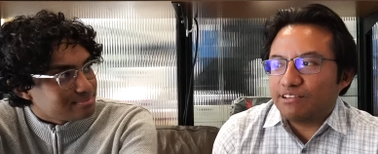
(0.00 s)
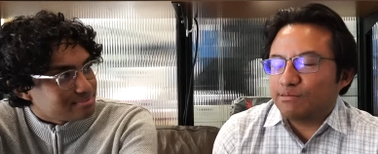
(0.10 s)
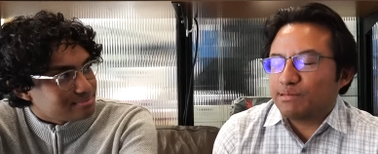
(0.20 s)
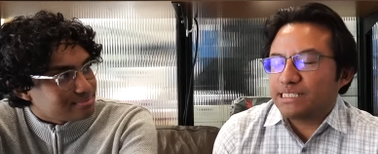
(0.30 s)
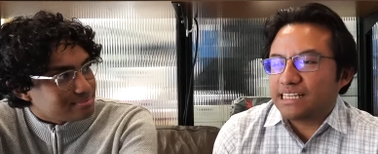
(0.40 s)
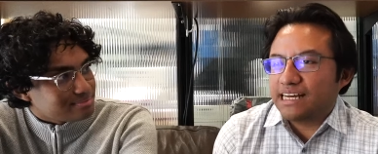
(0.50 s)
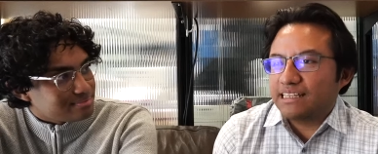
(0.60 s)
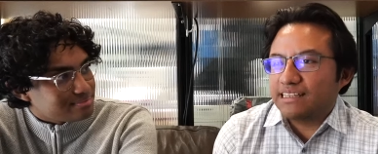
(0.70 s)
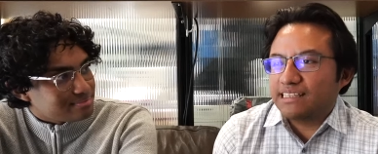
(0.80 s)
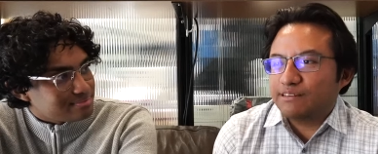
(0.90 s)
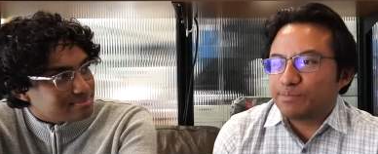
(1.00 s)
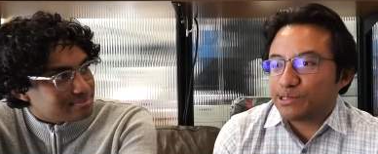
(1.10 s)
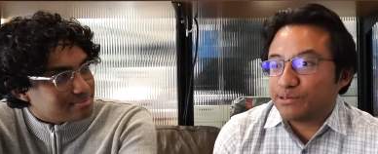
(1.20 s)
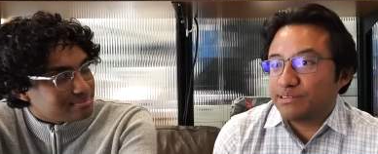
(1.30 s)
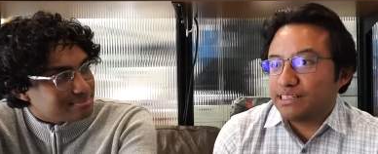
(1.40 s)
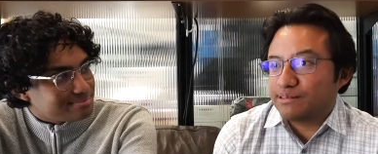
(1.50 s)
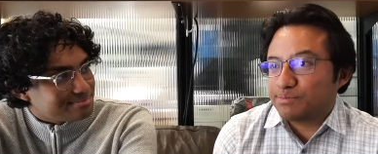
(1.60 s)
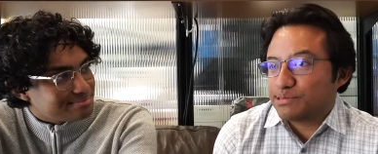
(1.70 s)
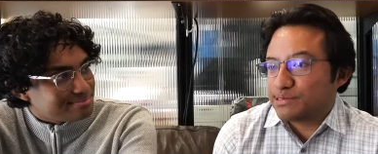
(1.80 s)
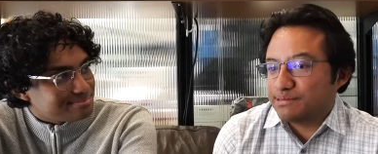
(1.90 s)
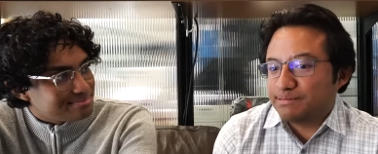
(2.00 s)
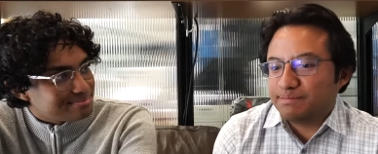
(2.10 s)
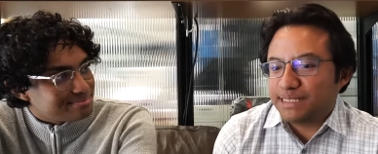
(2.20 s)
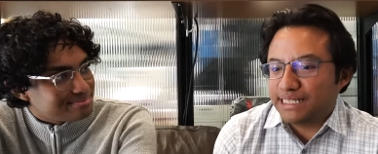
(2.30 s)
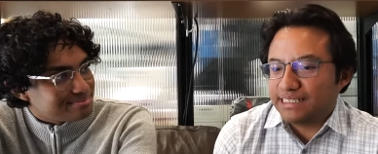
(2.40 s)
Speaker 1: always had the opportunity to pursue my